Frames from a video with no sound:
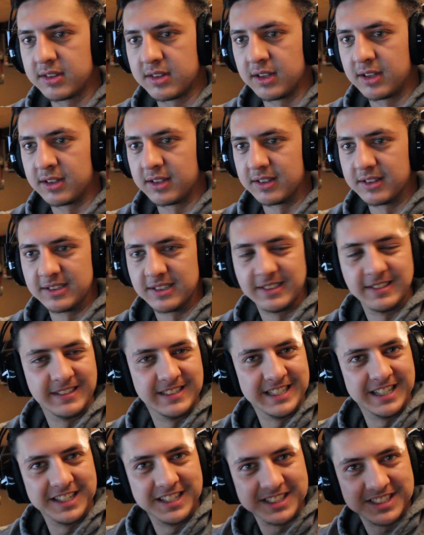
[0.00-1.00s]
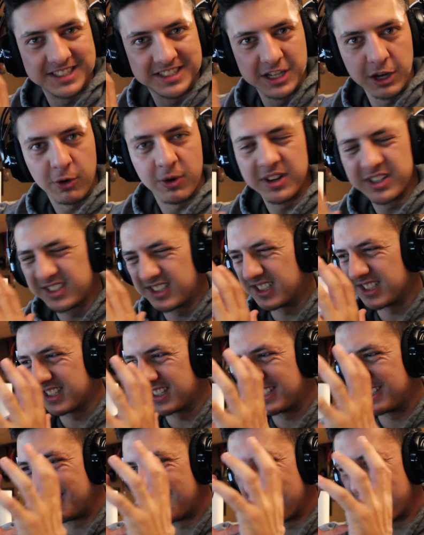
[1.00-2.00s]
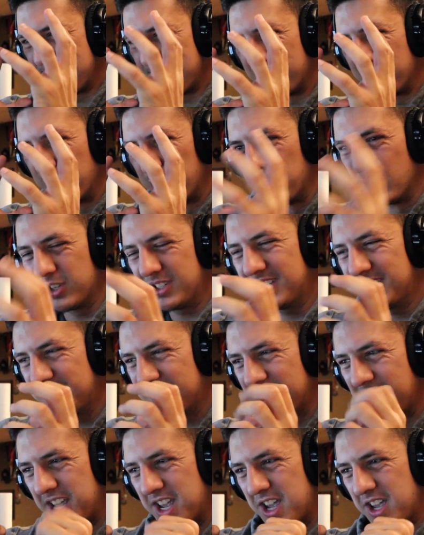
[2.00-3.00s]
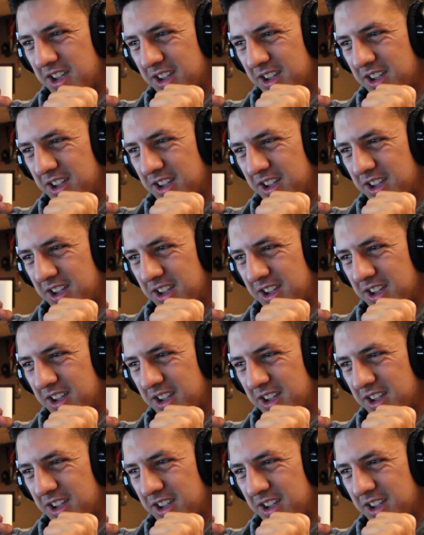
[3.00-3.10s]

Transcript: This thing, this series just looks